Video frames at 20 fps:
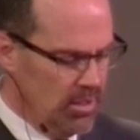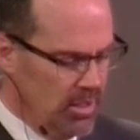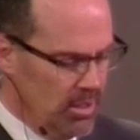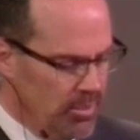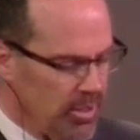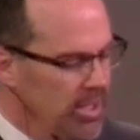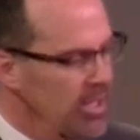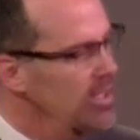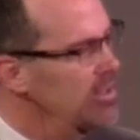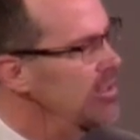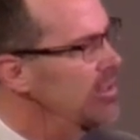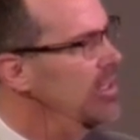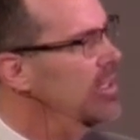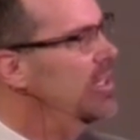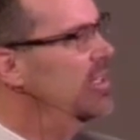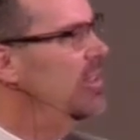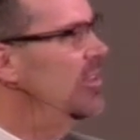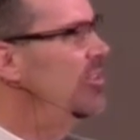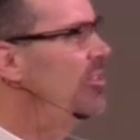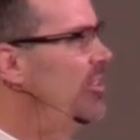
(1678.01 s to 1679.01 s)
and we need to
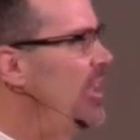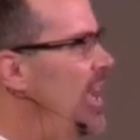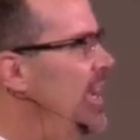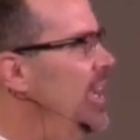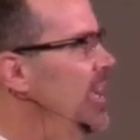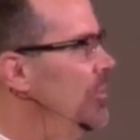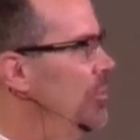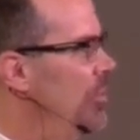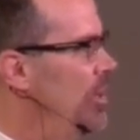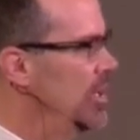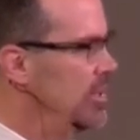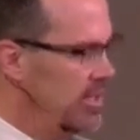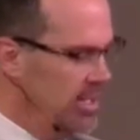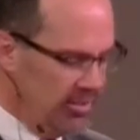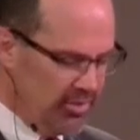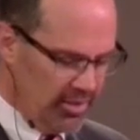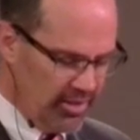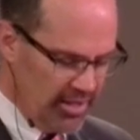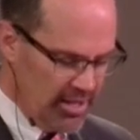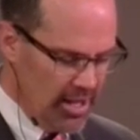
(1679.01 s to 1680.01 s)
look at the second one
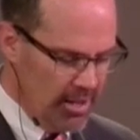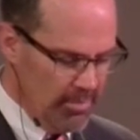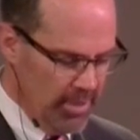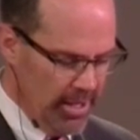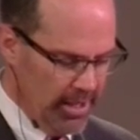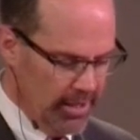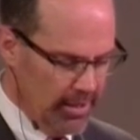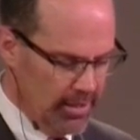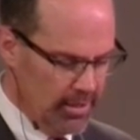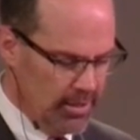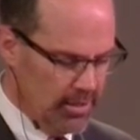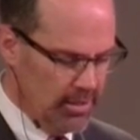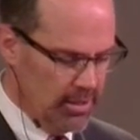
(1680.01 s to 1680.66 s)
that's a coming.